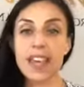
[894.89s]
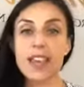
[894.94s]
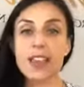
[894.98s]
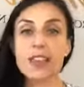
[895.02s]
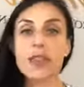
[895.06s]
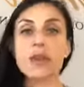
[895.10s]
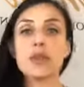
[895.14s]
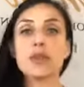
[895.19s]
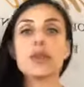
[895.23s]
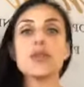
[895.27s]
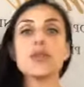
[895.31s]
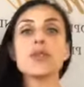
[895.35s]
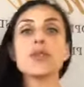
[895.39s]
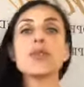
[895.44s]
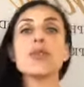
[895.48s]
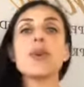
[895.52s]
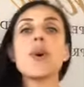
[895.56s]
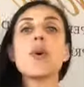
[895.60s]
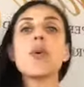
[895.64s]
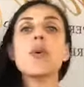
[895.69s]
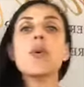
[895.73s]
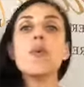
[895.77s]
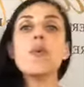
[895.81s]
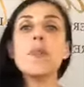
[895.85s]
There's
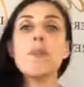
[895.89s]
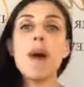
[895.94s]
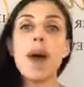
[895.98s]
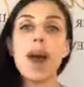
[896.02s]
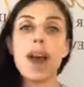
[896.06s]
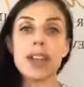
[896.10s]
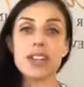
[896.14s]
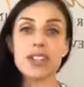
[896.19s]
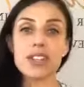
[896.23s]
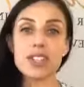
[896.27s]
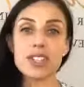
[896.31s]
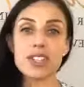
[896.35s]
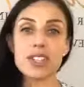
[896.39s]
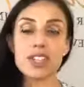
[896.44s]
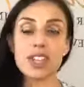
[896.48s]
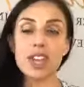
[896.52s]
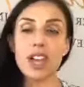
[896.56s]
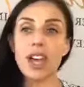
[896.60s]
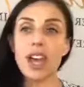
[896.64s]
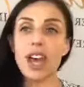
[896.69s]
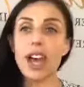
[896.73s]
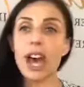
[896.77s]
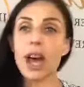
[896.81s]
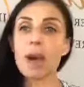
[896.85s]
so much
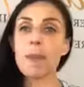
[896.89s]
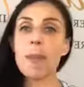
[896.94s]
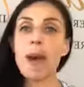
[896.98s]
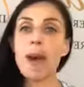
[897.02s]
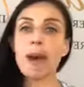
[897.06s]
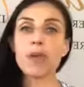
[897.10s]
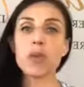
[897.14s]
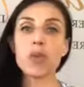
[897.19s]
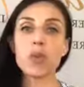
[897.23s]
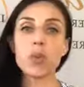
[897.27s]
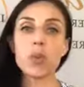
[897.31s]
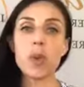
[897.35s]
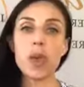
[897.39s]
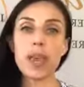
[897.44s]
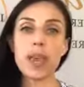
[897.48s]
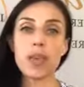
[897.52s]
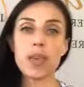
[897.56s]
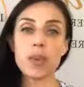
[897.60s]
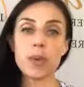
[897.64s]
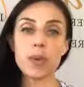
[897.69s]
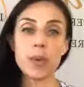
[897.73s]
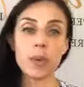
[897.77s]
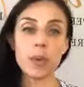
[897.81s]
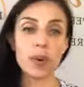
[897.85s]
about the way
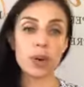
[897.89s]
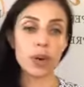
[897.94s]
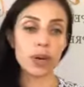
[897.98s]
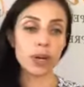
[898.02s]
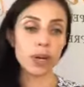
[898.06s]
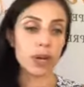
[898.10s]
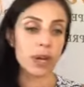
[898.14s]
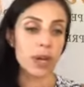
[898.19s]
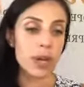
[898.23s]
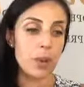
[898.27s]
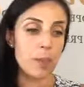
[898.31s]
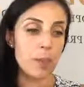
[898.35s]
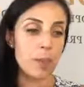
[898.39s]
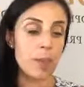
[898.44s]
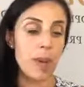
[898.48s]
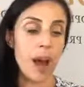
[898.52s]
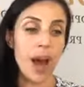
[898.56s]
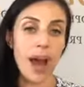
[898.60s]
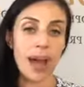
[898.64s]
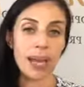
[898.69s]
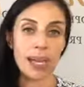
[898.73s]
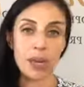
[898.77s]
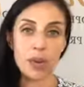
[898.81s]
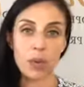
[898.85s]
your
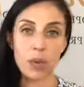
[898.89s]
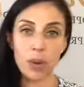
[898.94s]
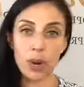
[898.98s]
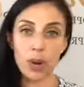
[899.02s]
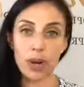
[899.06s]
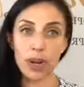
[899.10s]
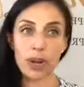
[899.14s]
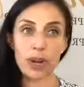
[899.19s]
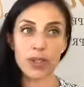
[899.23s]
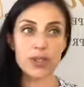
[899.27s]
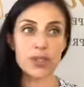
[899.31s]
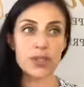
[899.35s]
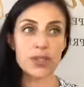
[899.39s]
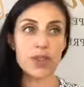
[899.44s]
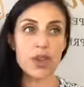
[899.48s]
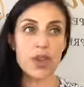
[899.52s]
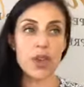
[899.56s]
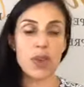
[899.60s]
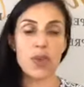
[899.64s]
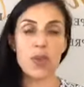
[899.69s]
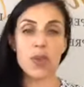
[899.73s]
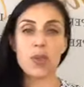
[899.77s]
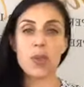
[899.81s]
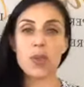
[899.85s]
body works,
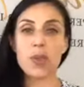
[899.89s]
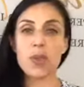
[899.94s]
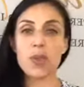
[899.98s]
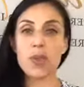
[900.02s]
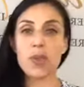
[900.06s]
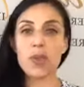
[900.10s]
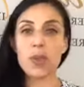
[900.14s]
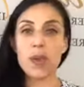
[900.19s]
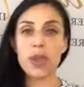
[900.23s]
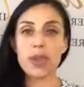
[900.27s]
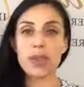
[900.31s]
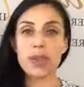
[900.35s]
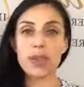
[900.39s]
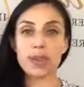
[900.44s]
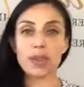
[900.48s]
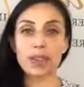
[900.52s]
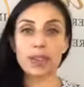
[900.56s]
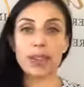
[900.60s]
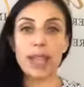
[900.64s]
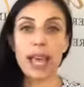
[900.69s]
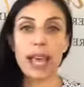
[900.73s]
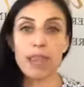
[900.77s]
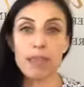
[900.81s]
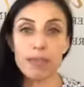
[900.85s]
the way your
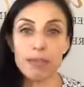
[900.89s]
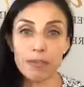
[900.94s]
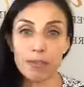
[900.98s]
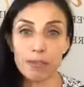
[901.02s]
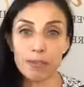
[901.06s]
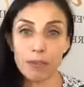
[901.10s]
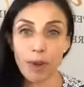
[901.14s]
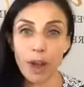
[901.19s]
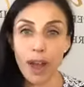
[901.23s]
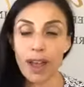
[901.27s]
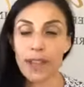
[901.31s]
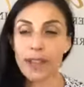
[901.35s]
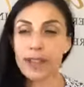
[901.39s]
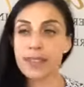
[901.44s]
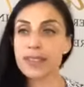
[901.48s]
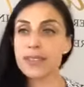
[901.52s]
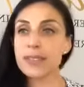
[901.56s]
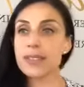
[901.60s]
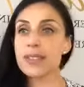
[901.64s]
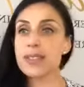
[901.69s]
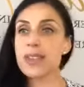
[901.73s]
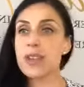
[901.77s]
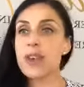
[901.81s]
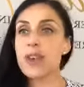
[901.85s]
life
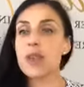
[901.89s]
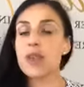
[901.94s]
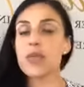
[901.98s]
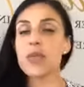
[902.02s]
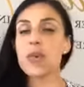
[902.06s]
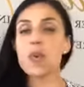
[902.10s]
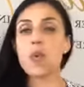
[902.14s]
runs, the